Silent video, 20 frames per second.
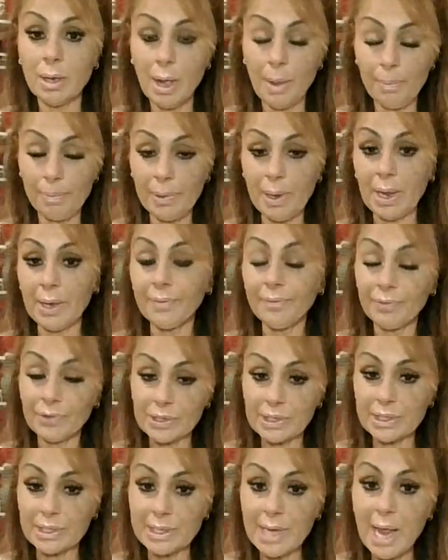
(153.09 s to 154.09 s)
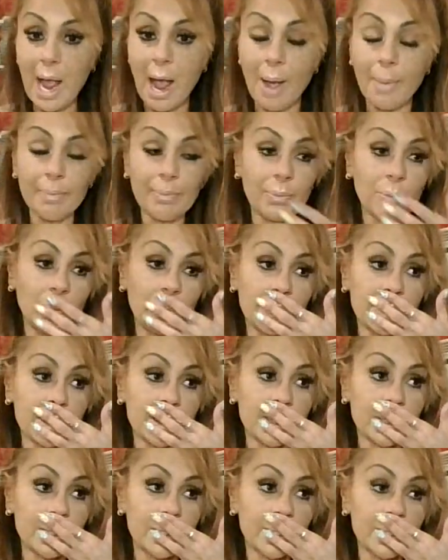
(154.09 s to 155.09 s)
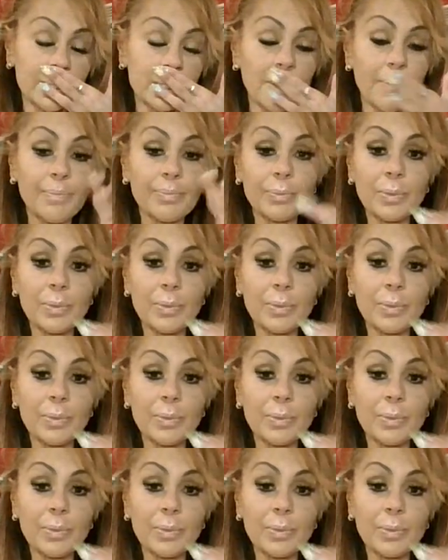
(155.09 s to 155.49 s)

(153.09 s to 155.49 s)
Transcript: applied for SNAP, which is this